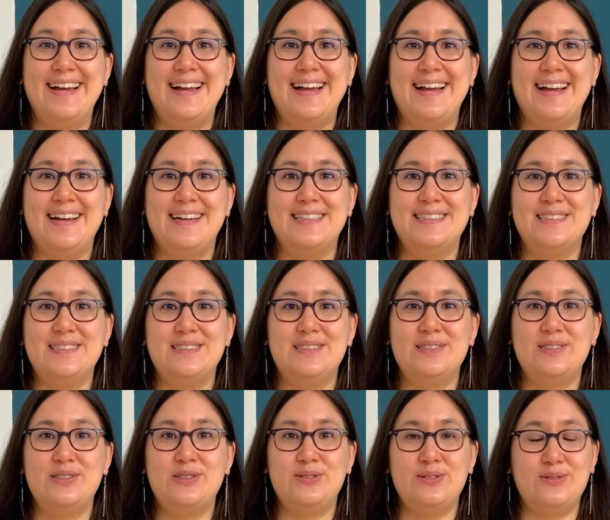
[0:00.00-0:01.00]
and
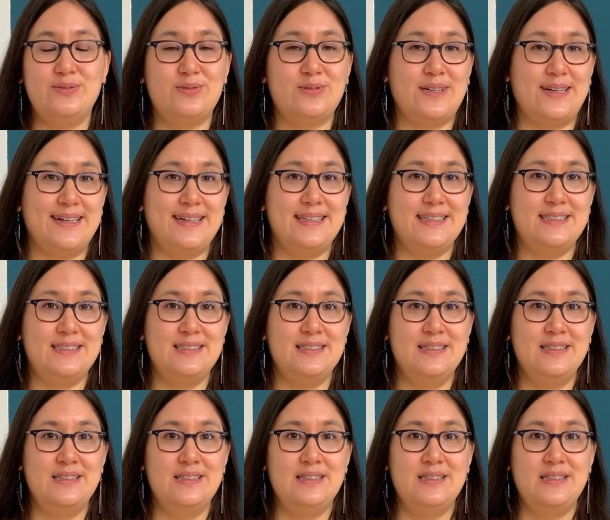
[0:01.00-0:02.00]
to invite
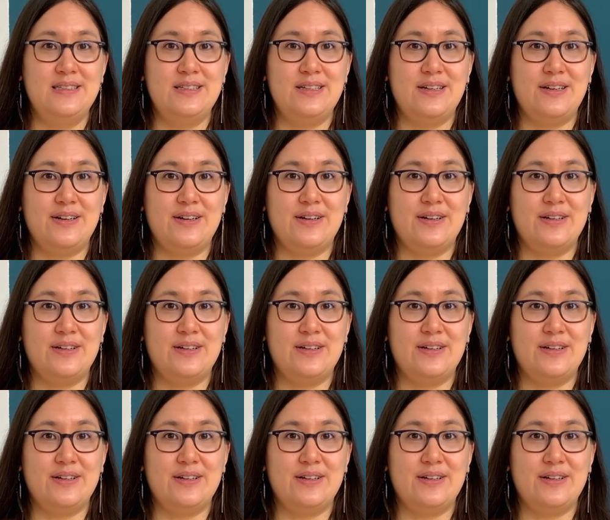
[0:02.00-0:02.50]
uh,